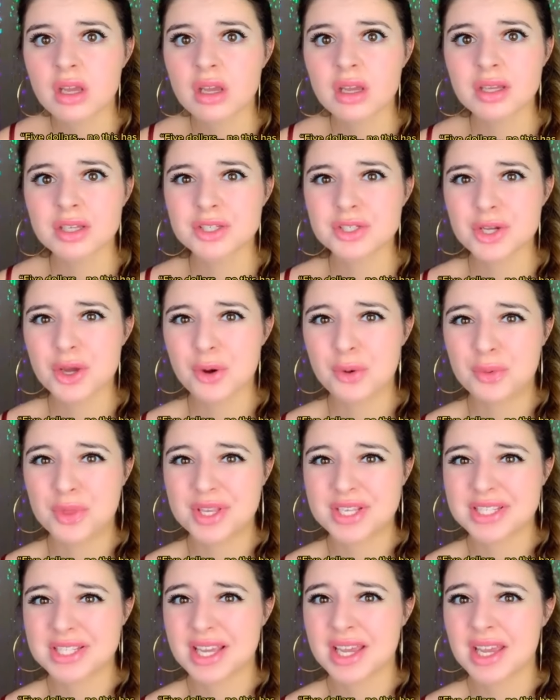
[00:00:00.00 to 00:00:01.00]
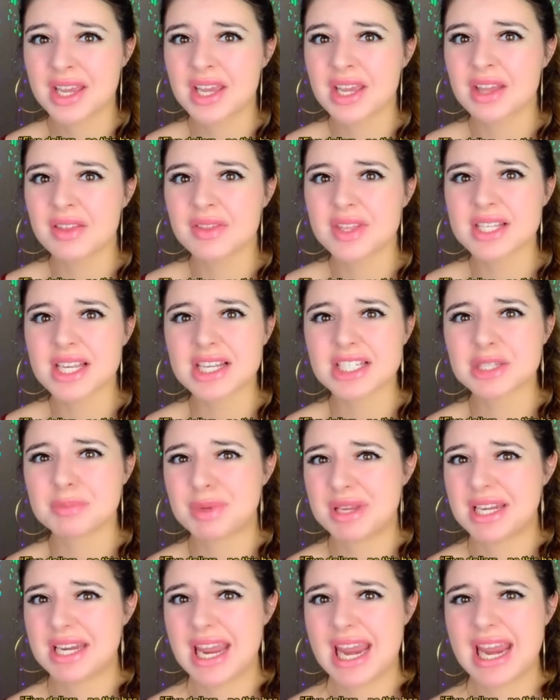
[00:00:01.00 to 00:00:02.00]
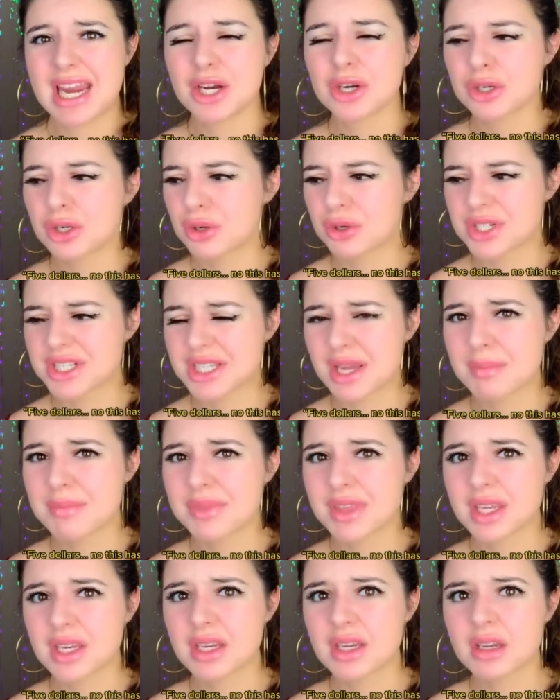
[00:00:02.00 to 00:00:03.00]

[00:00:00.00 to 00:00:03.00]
No, this has to be an error or something.